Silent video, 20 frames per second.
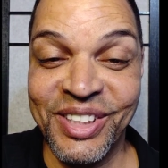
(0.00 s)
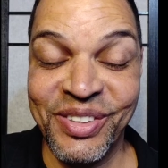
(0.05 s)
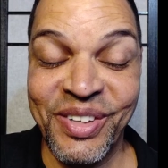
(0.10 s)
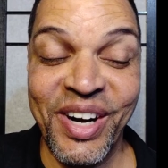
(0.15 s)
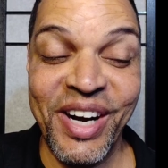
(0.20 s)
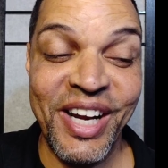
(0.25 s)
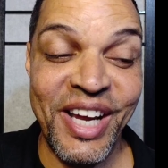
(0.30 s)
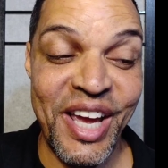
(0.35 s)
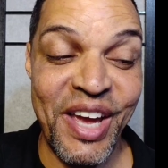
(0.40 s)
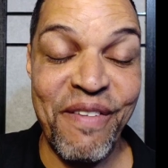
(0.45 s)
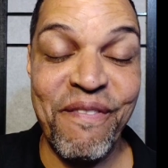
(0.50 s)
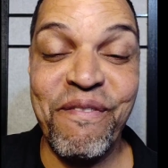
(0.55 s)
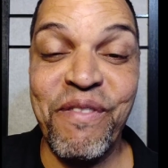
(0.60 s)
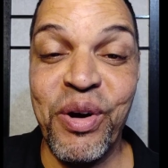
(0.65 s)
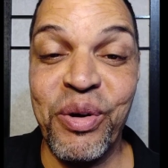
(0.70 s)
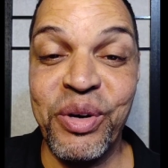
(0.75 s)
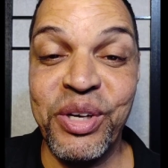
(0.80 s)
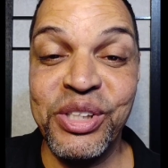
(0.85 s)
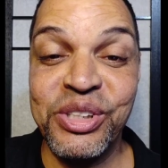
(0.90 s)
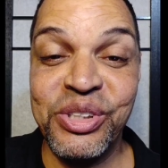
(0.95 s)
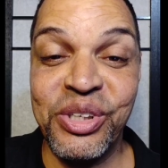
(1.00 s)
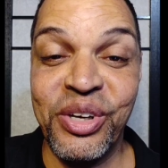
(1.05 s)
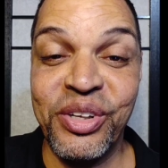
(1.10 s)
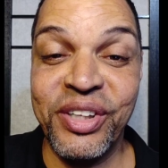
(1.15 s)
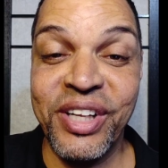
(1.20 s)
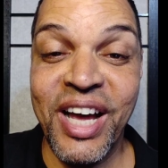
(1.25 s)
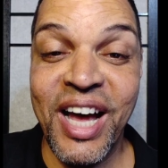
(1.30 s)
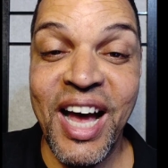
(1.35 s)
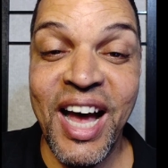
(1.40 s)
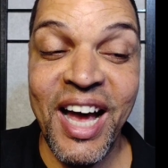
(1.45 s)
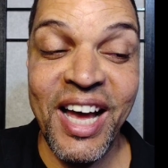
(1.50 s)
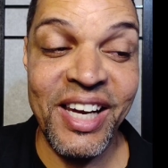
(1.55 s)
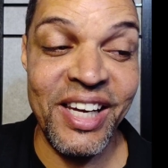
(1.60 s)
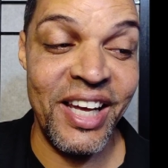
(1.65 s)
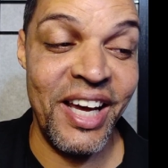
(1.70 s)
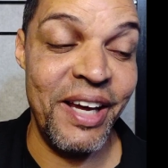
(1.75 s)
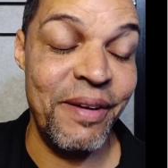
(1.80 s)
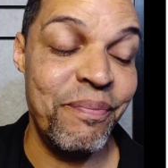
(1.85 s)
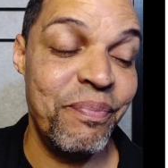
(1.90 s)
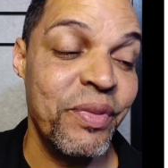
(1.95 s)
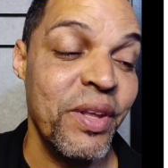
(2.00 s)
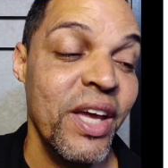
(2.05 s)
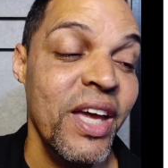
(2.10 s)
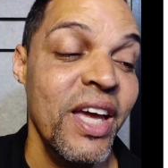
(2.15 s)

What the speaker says: all right? And focus on the highlight.